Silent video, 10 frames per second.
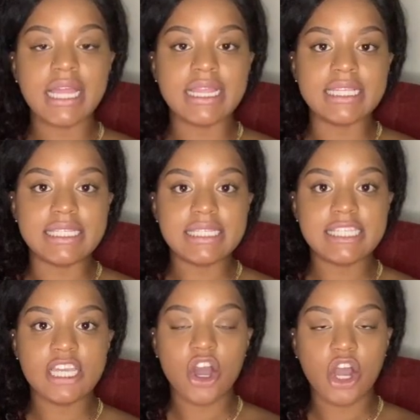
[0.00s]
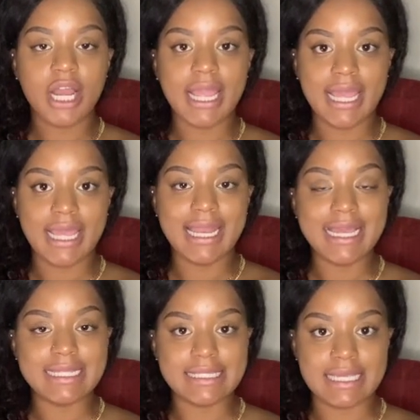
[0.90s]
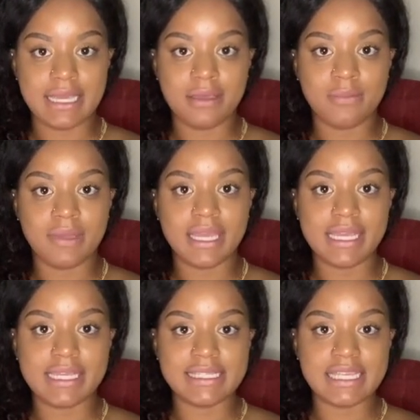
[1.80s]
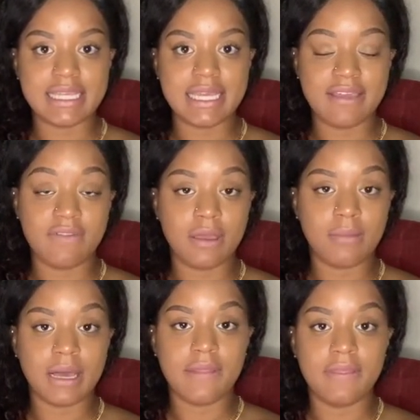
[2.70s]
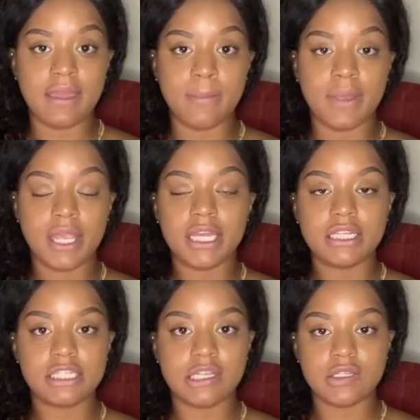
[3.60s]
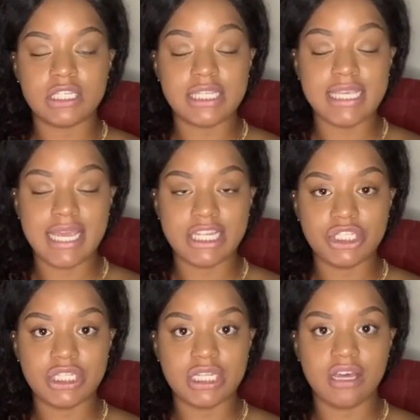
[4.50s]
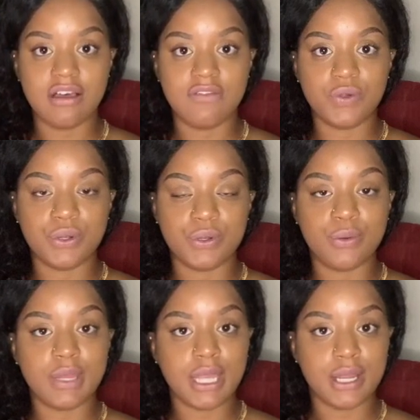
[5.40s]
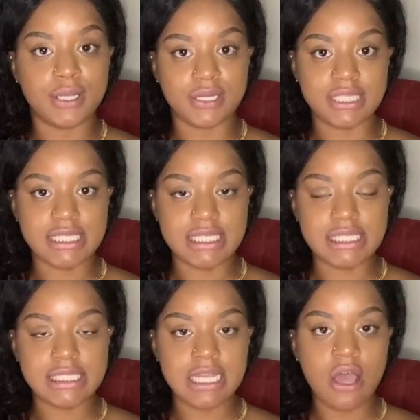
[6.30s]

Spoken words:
The Ccrn exam is given by the American Association of Critical Care Nurses.